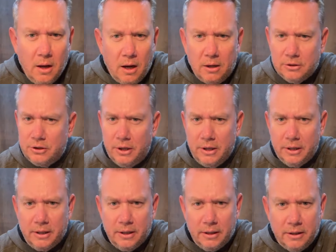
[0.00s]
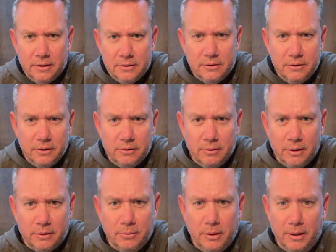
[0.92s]
I'll try to get it. That's the
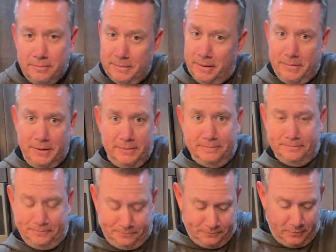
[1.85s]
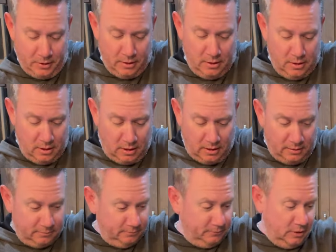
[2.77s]
correct way. I mean,
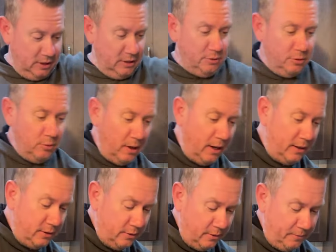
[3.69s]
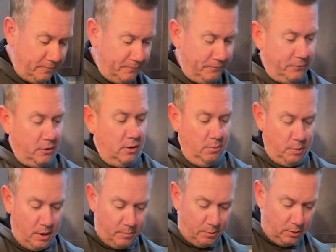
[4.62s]
that's the way I do it.
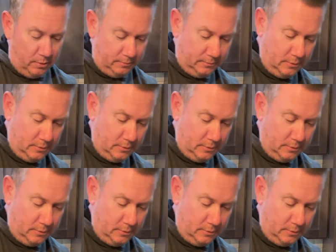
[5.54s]
Pepper.